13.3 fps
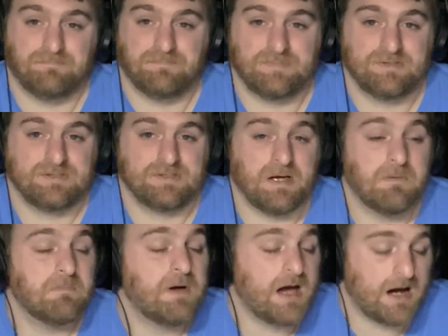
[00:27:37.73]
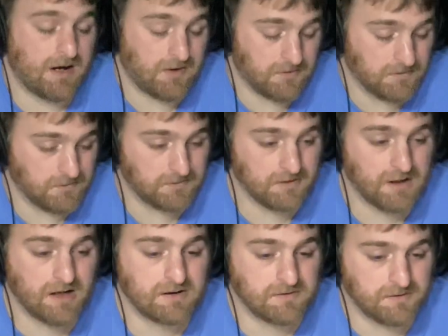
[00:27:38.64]
somehow,
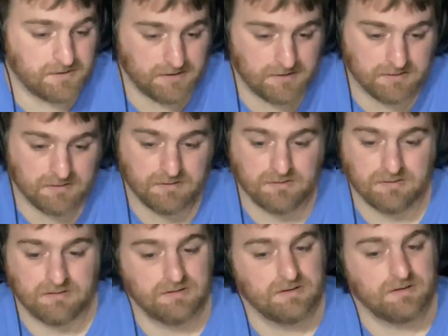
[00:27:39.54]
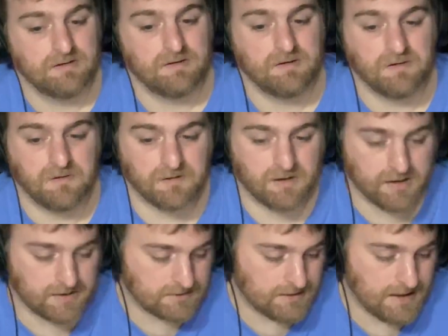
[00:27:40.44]
luckily,
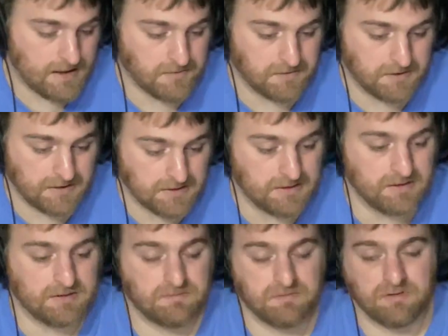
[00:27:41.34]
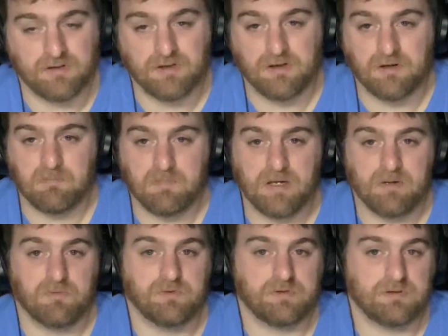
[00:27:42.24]
lucked out in it. I'm
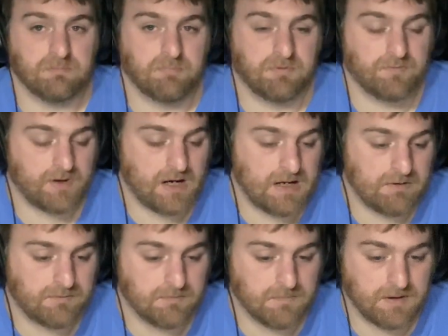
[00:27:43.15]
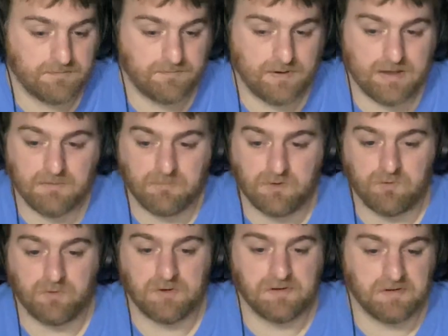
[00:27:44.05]
able to provide for my family.
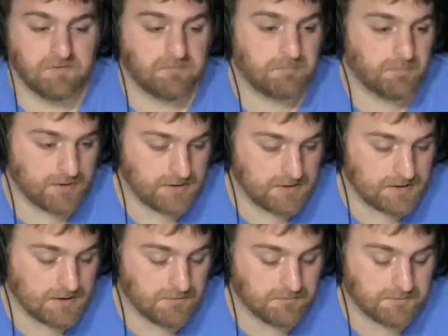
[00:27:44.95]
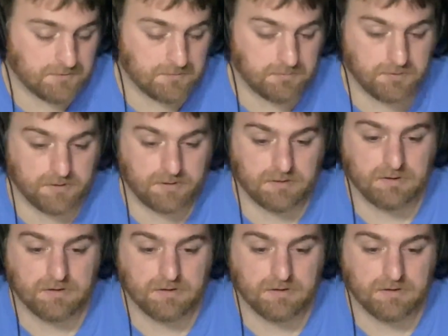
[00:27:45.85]
We live pretty comfortably.